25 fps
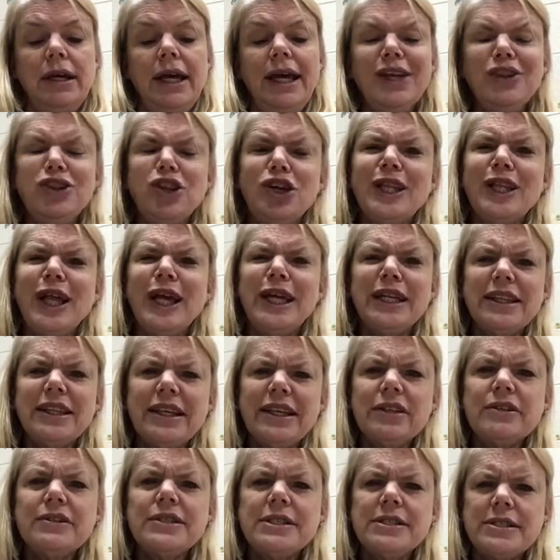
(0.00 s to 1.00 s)
It looked like a
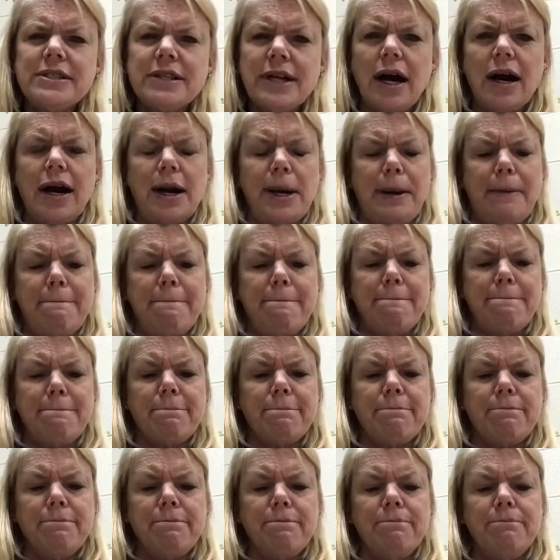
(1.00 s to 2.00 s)
little star.
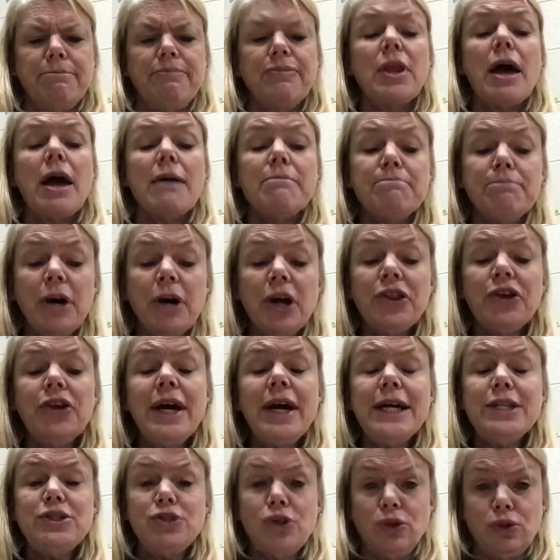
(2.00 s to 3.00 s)
Mother
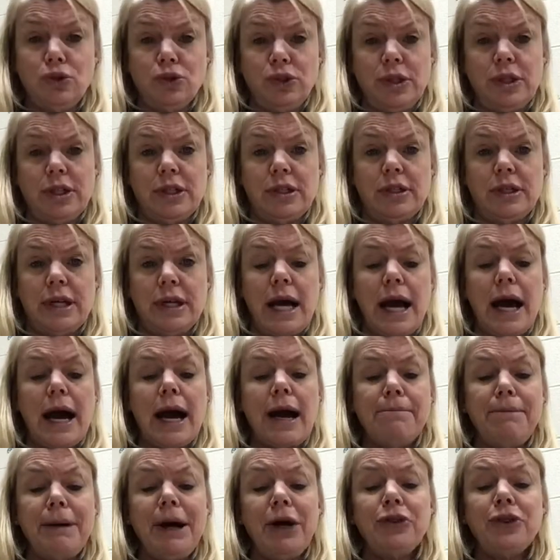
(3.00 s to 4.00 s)
had told her
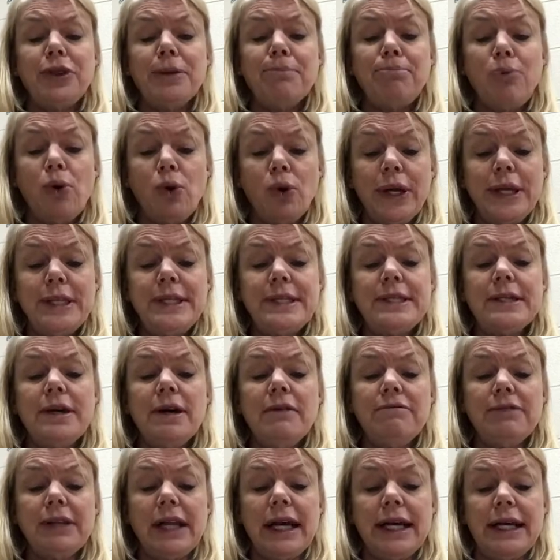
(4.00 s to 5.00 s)
about the points
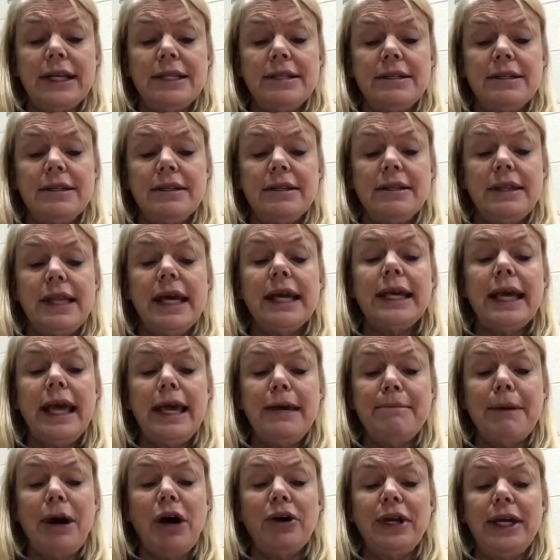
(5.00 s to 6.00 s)
of light that
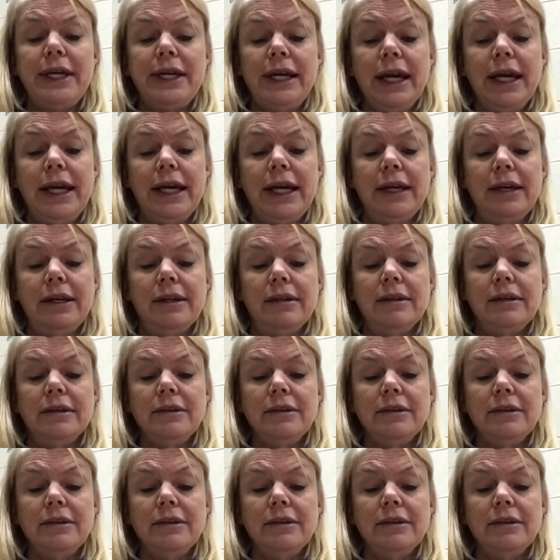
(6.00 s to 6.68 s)
came out at night,